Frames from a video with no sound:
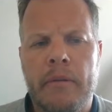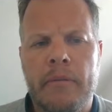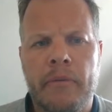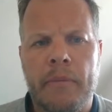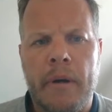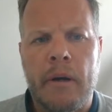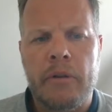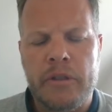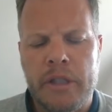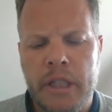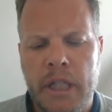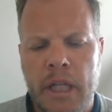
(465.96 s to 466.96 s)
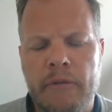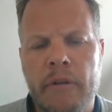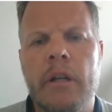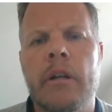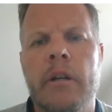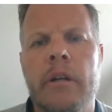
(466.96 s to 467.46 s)
our
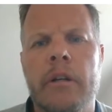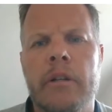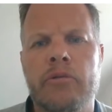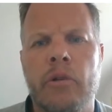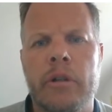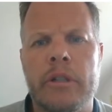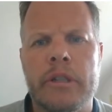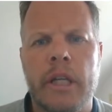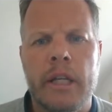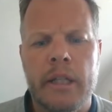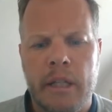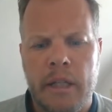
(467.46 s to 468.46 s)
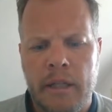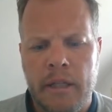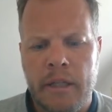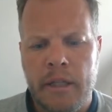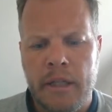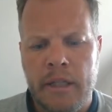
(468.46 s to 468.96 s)
C-level to understand
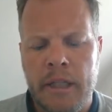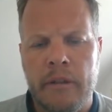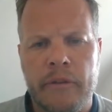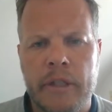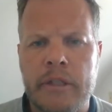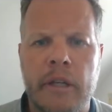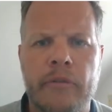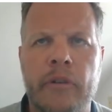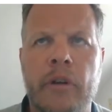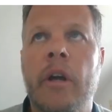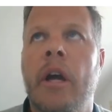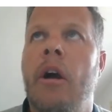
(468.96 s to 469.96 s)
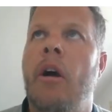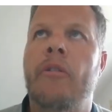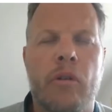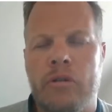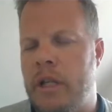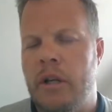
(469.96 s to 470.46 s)
the need of this, and of
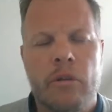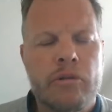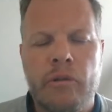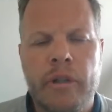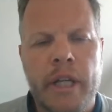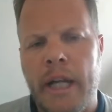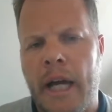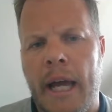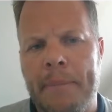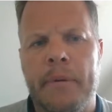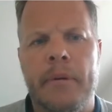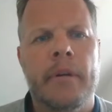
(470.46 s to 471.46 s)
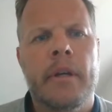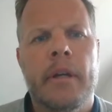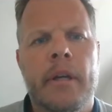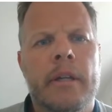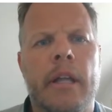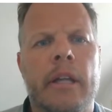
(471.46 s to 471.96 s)
course they also hear the hype
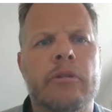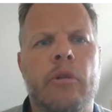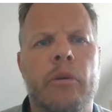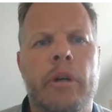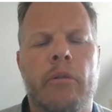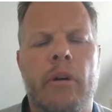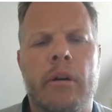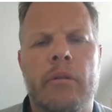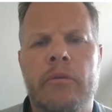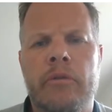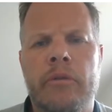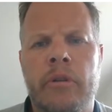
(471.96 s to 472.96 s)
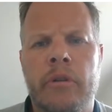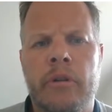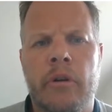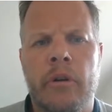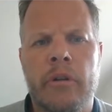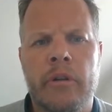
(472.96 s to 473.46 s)
that's going around
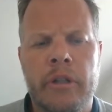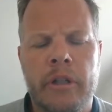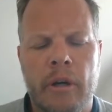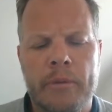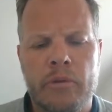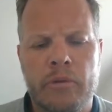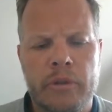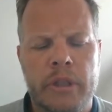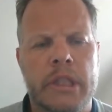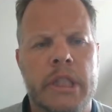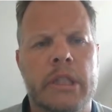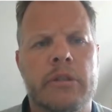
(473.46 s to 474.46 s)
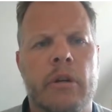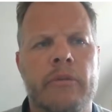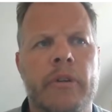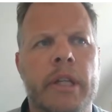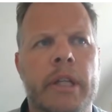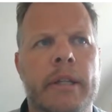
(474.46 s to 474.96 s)
on the opportunities here. So I
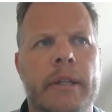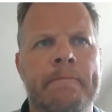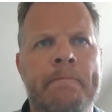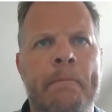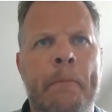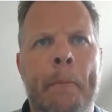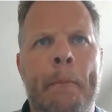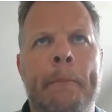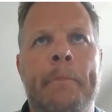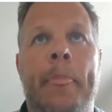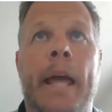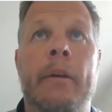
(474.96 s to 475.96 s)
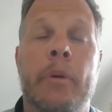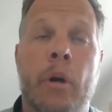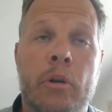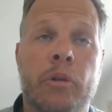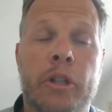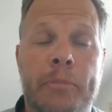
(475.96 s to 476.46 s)
think and we
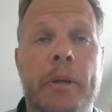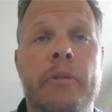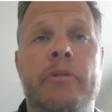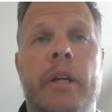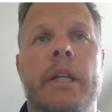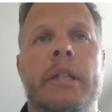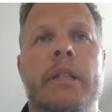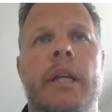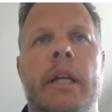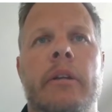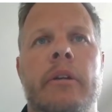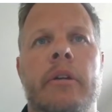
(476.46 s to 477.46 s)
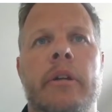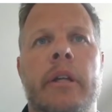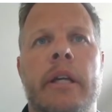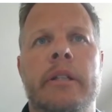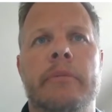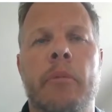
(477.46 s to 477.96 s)
also experienced that
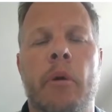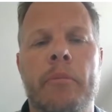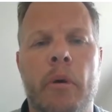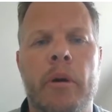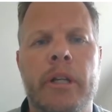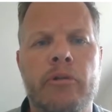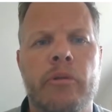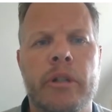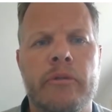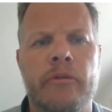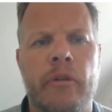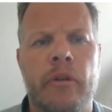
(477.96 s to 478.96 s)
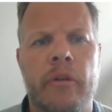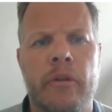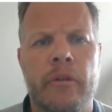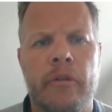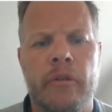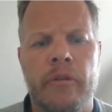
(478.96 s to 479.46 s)
there is more and more interest
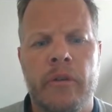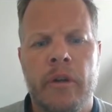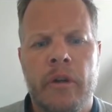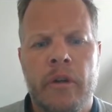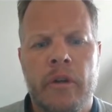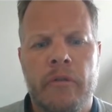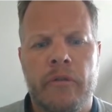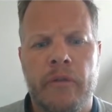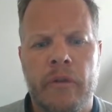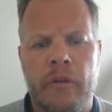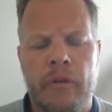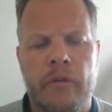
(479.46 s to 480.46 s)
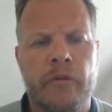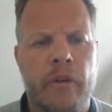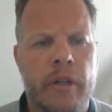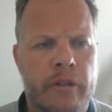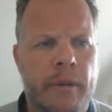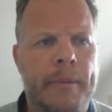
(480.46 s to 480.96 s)
for
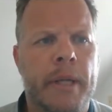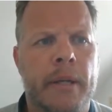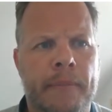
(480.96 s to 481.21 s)
the topic.